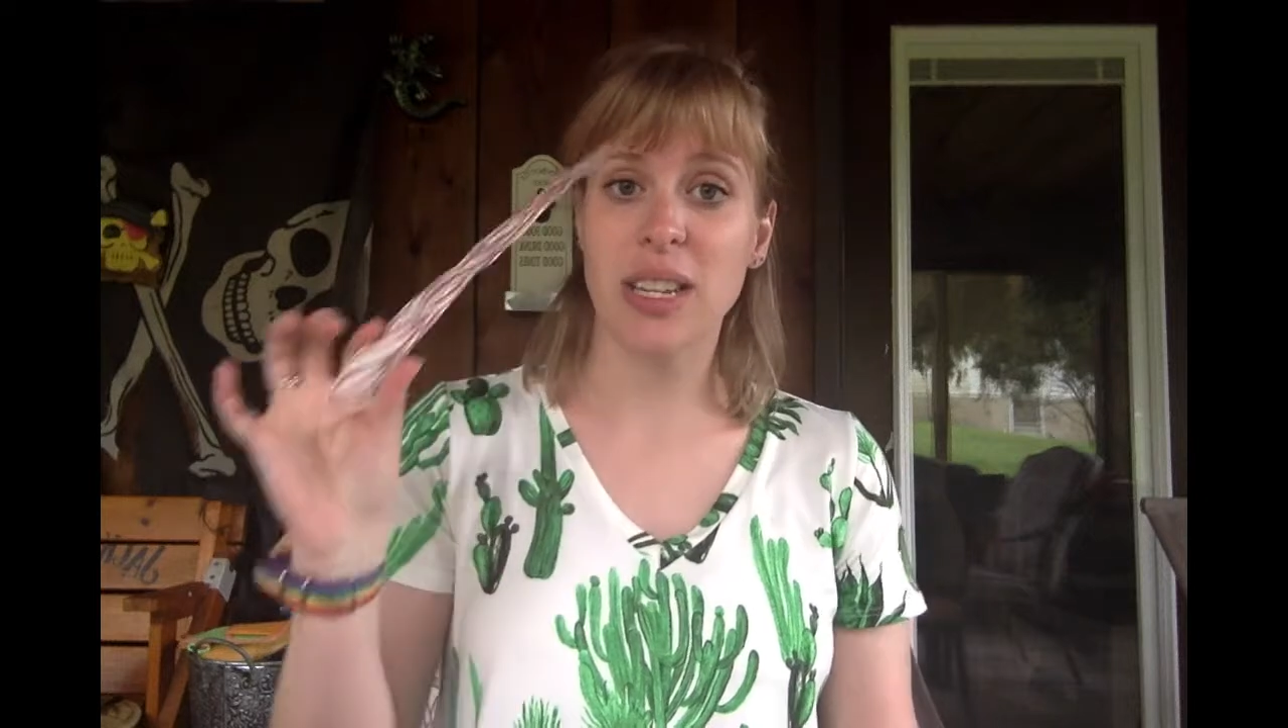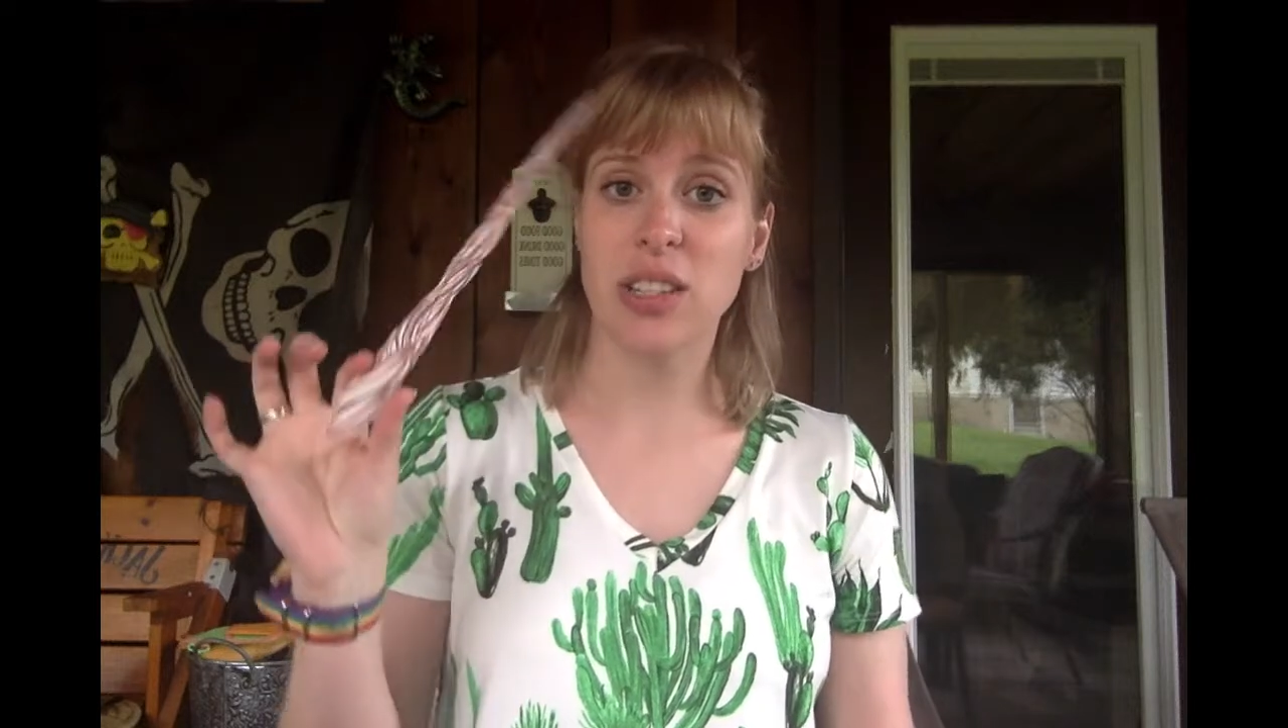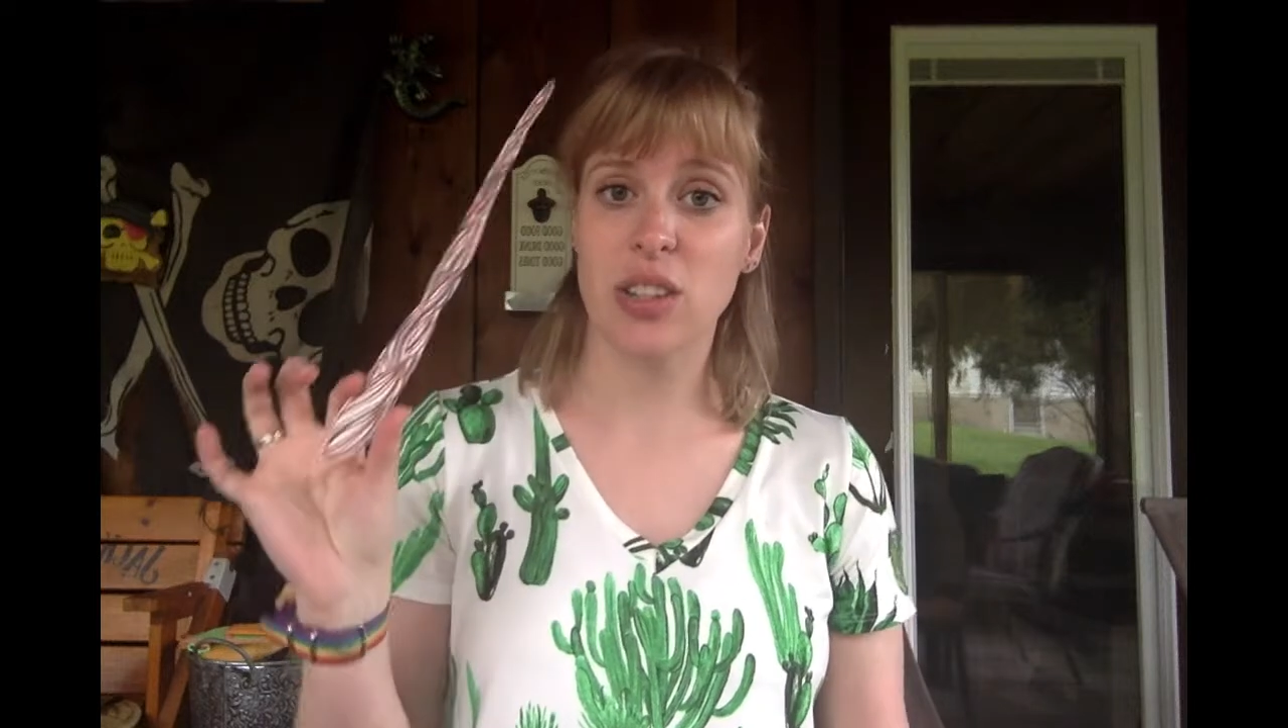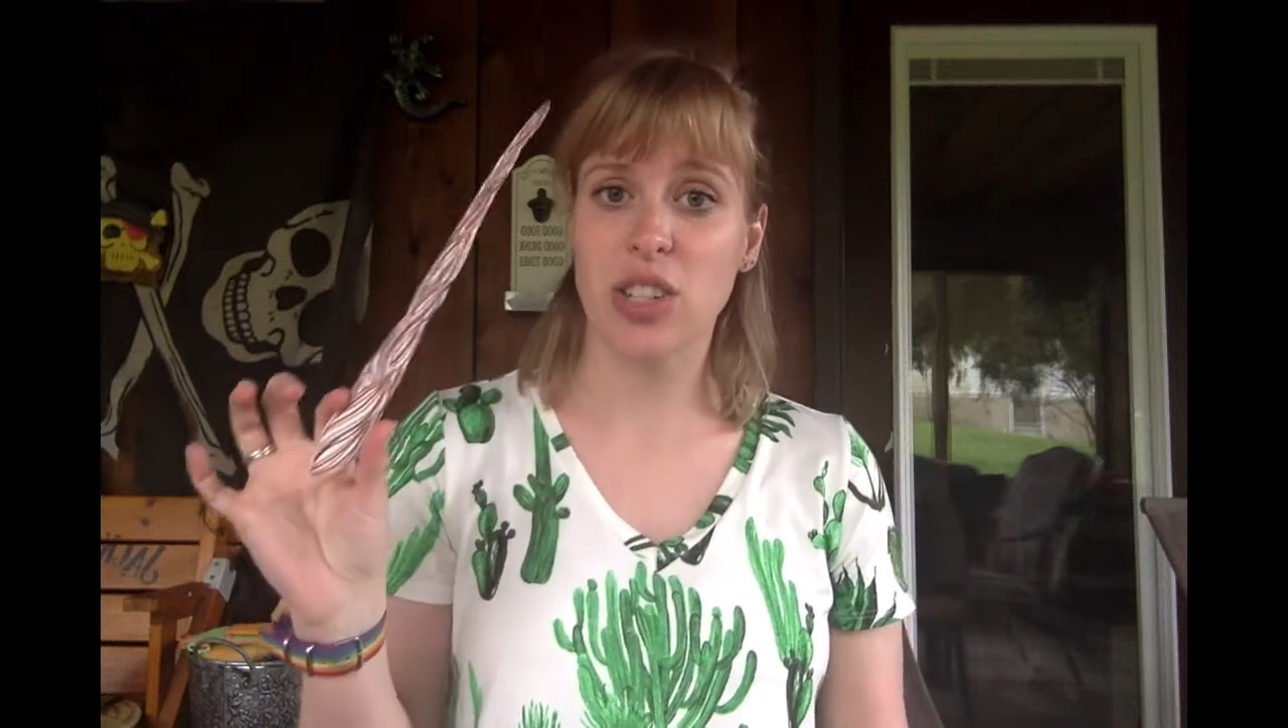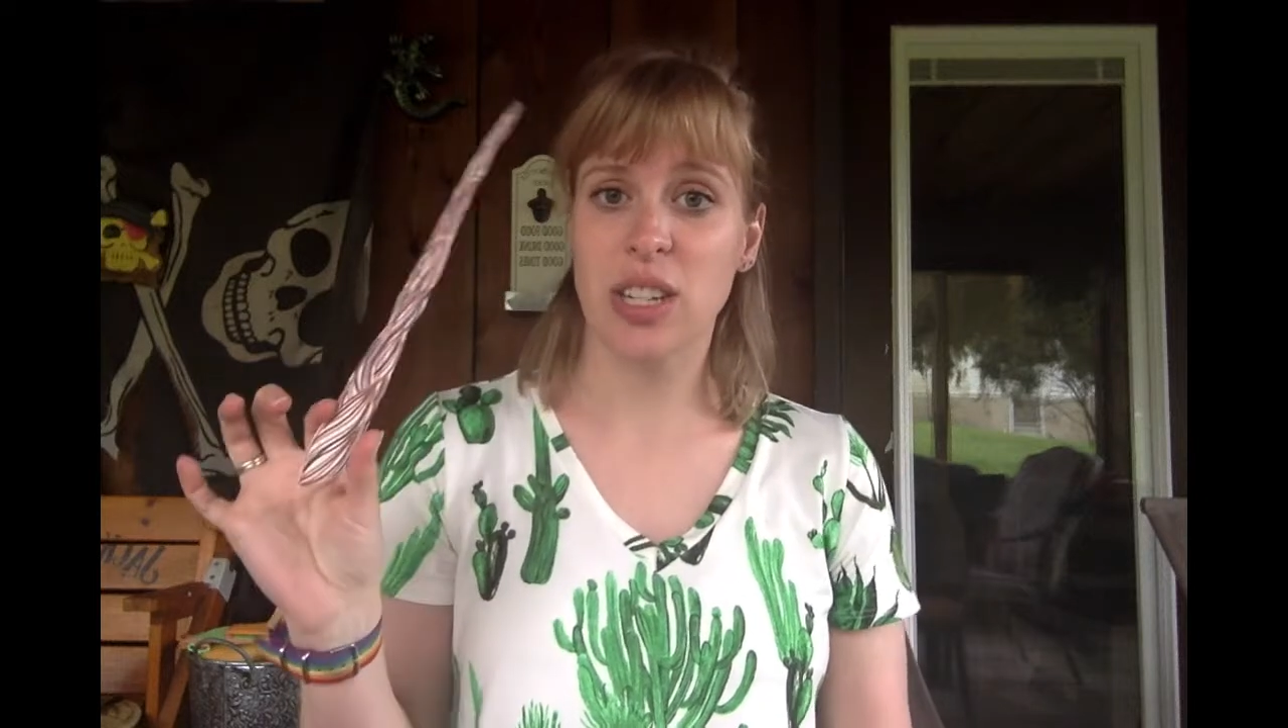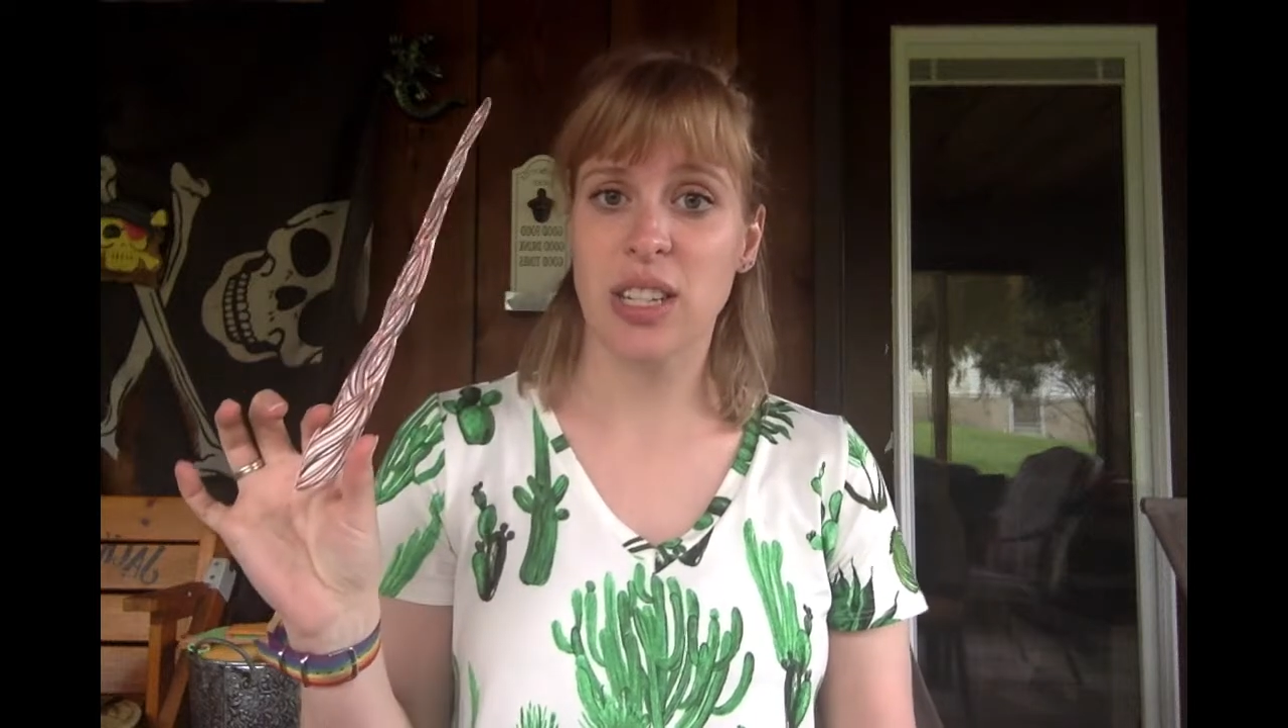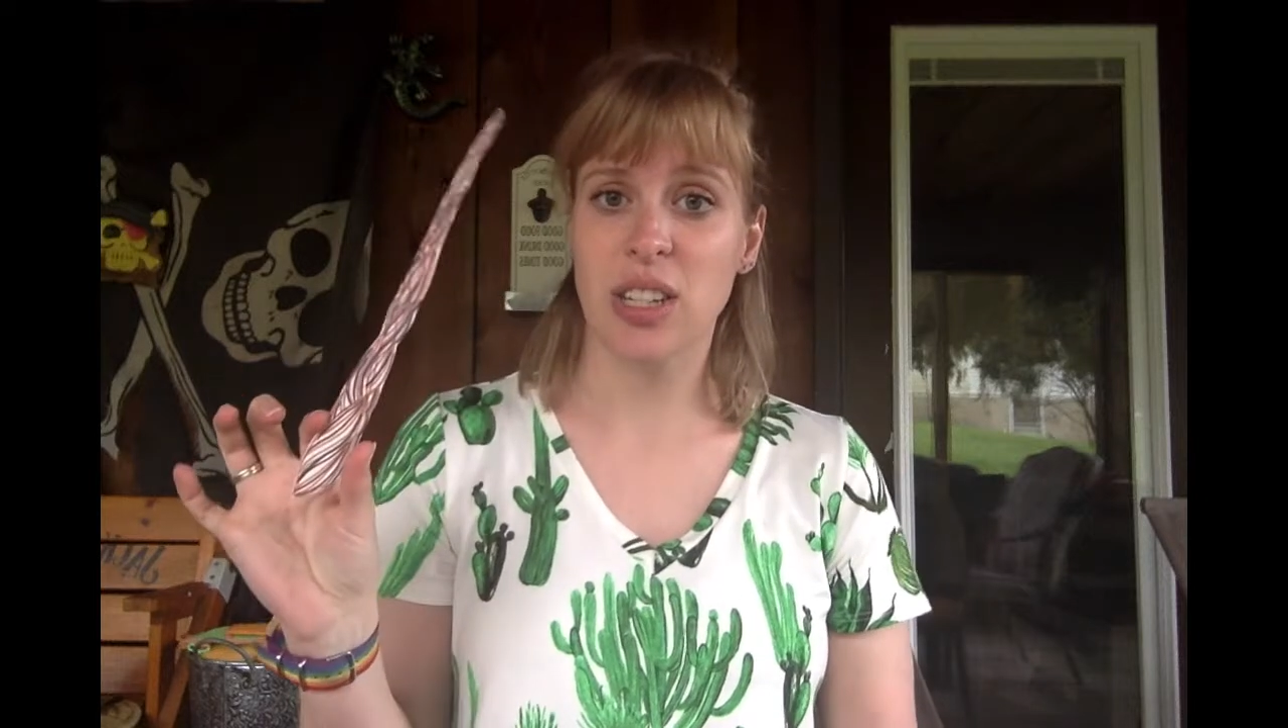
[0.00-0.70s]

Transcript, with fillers: These are just